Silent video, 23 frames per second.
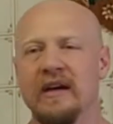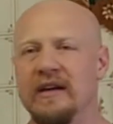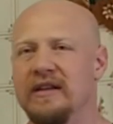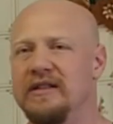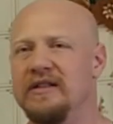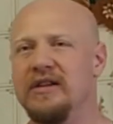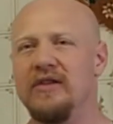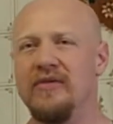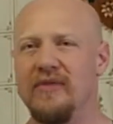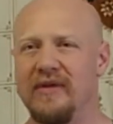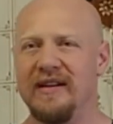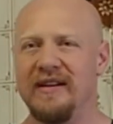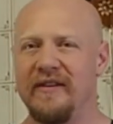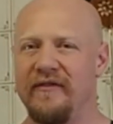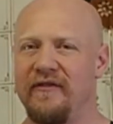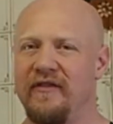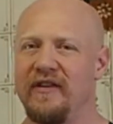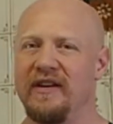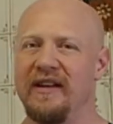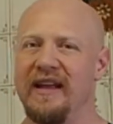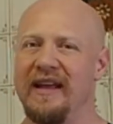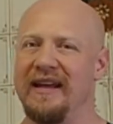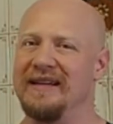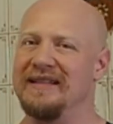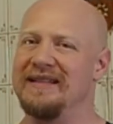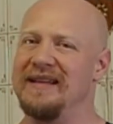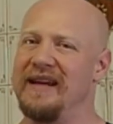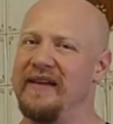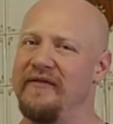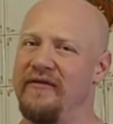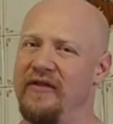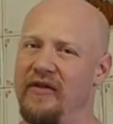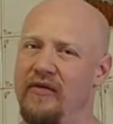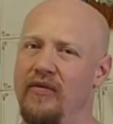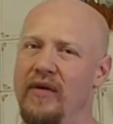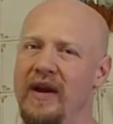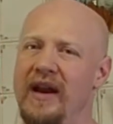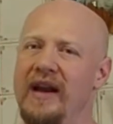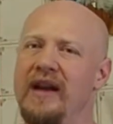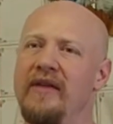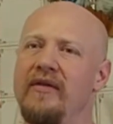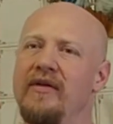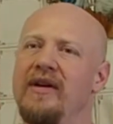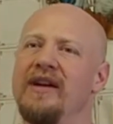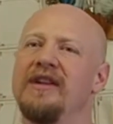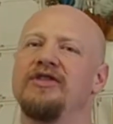doing different things, if you're
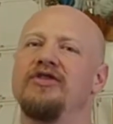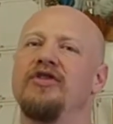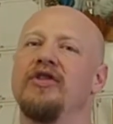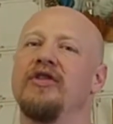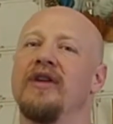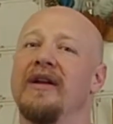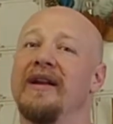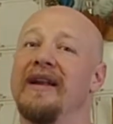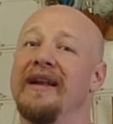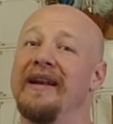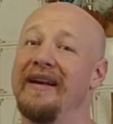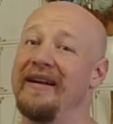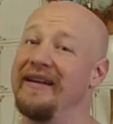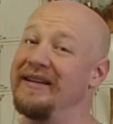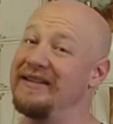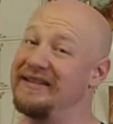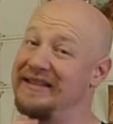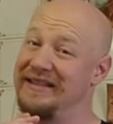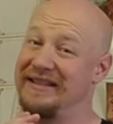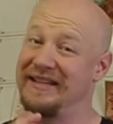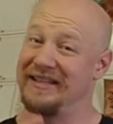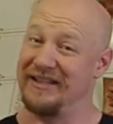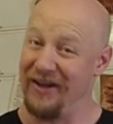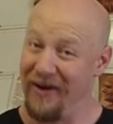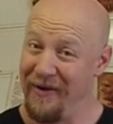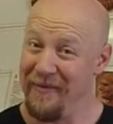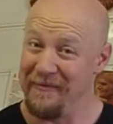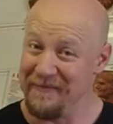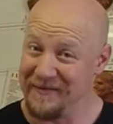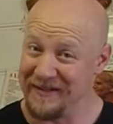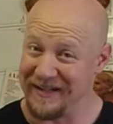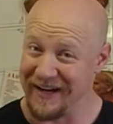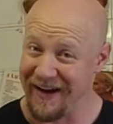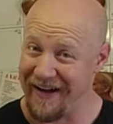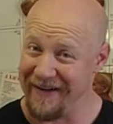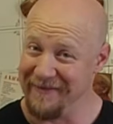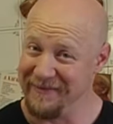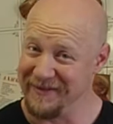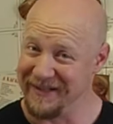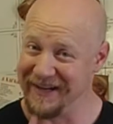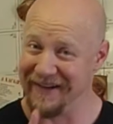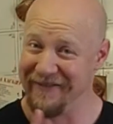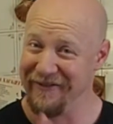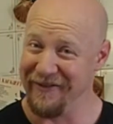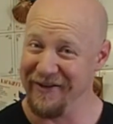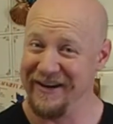really struggling, sometimes,
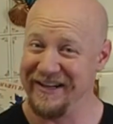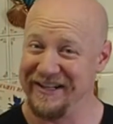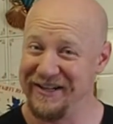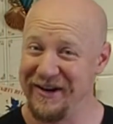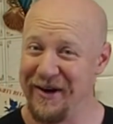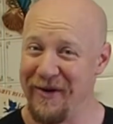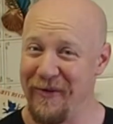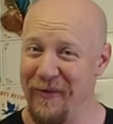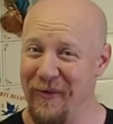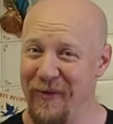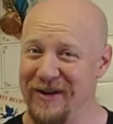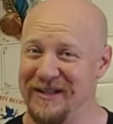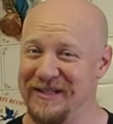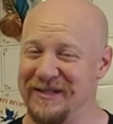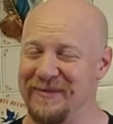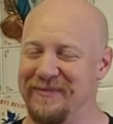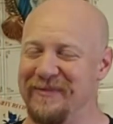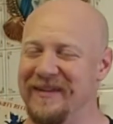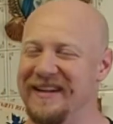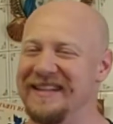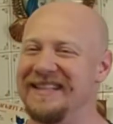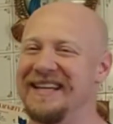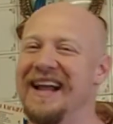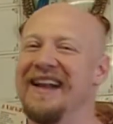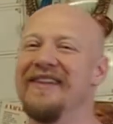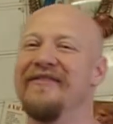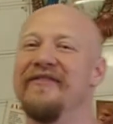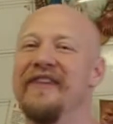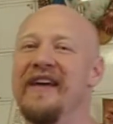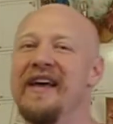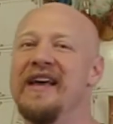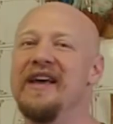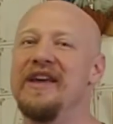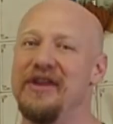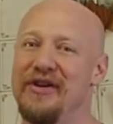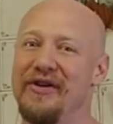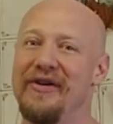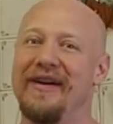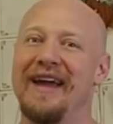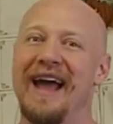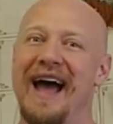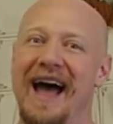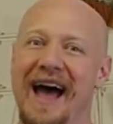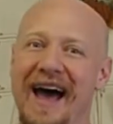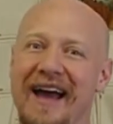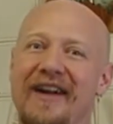I've only done it once myself, you
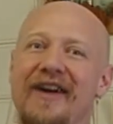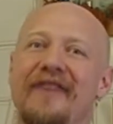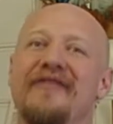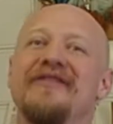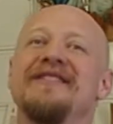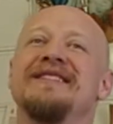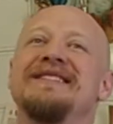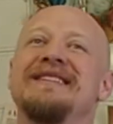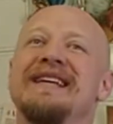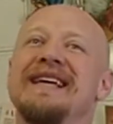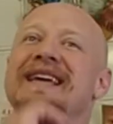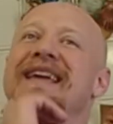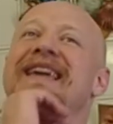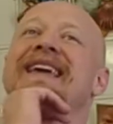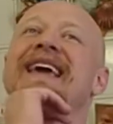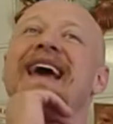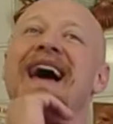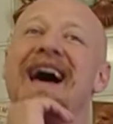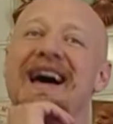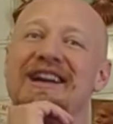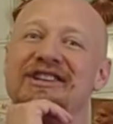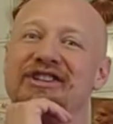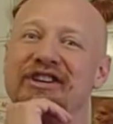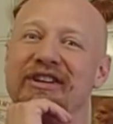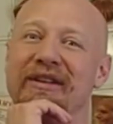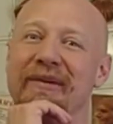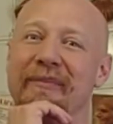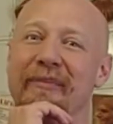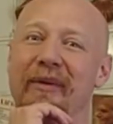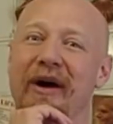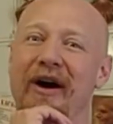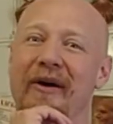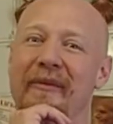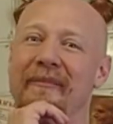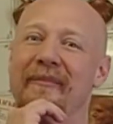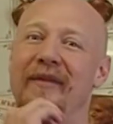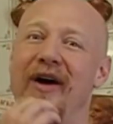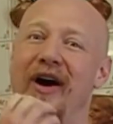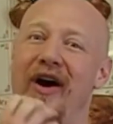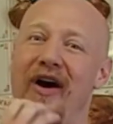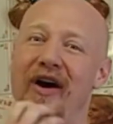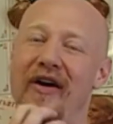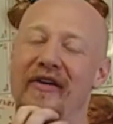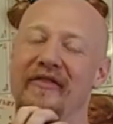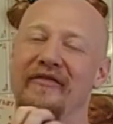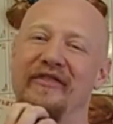can obviously catch the bottom
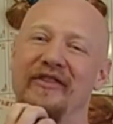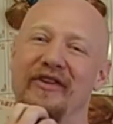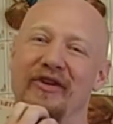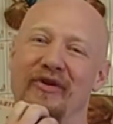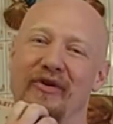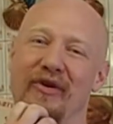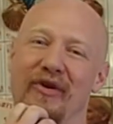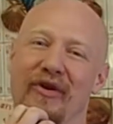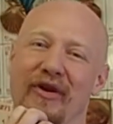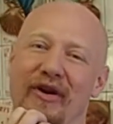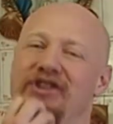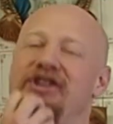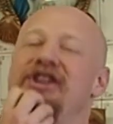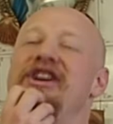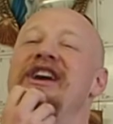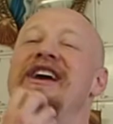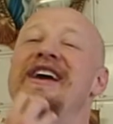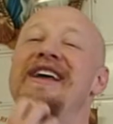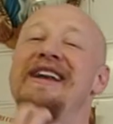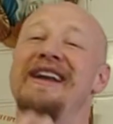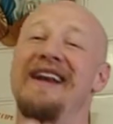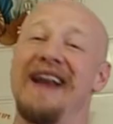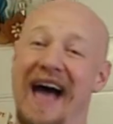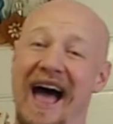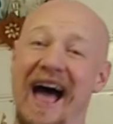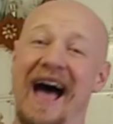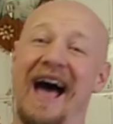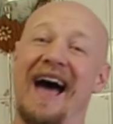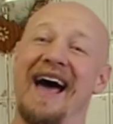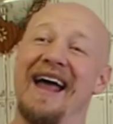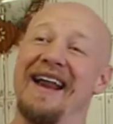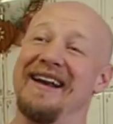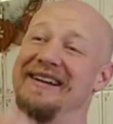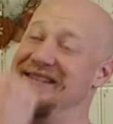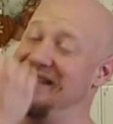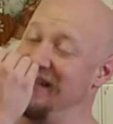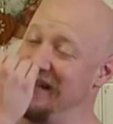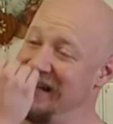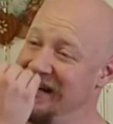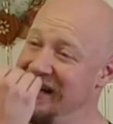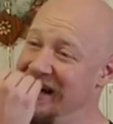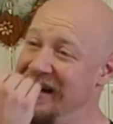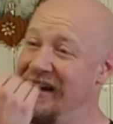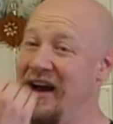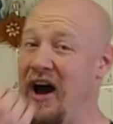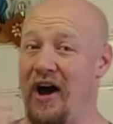of your chin and
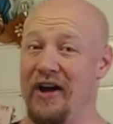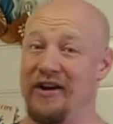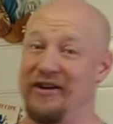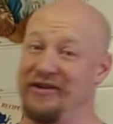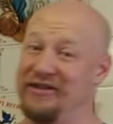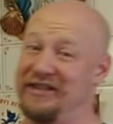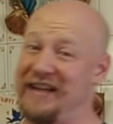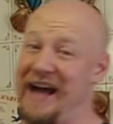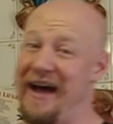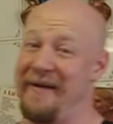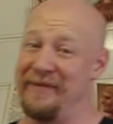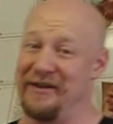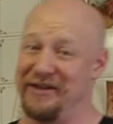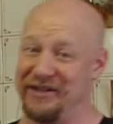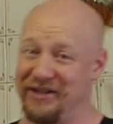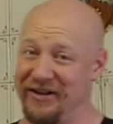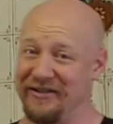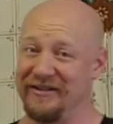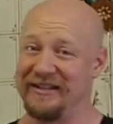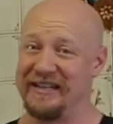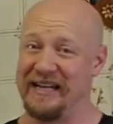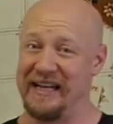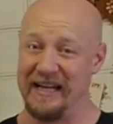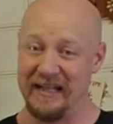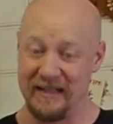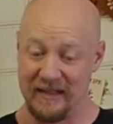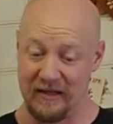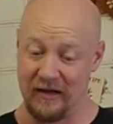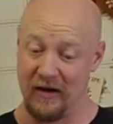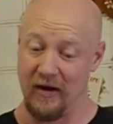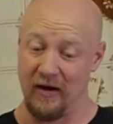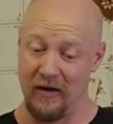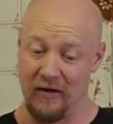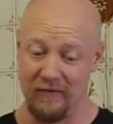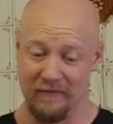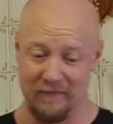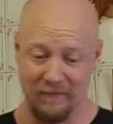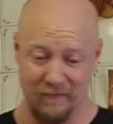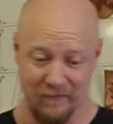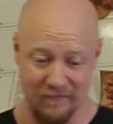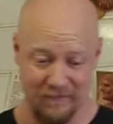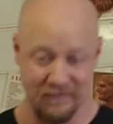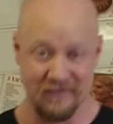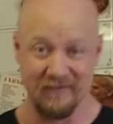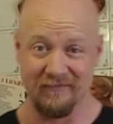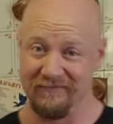either damage your teeth or
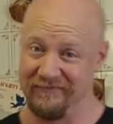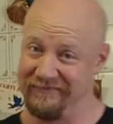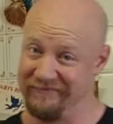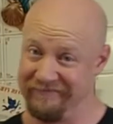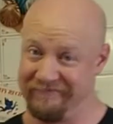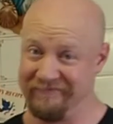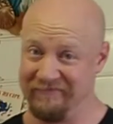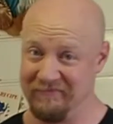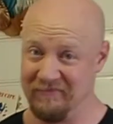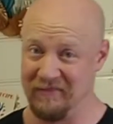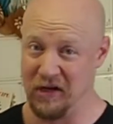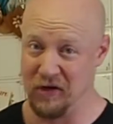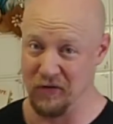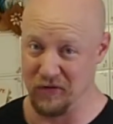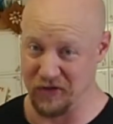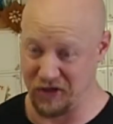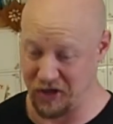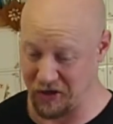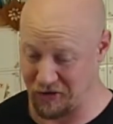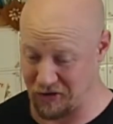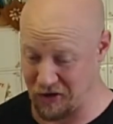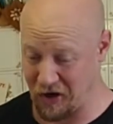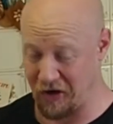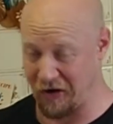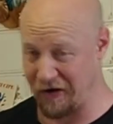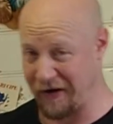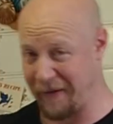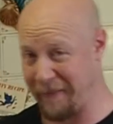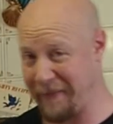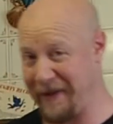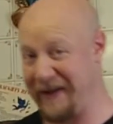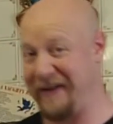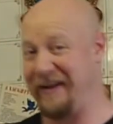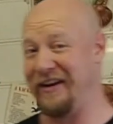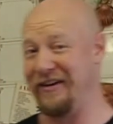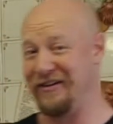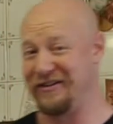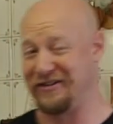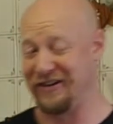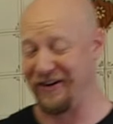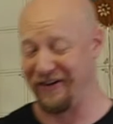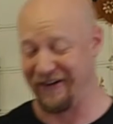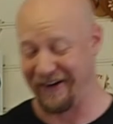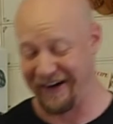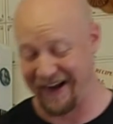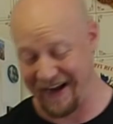lose your tongue, a bit of your
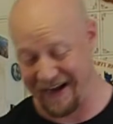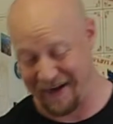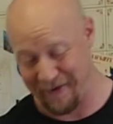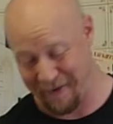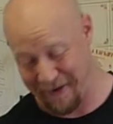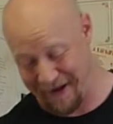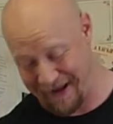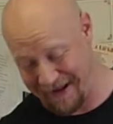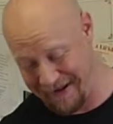tongue anyway.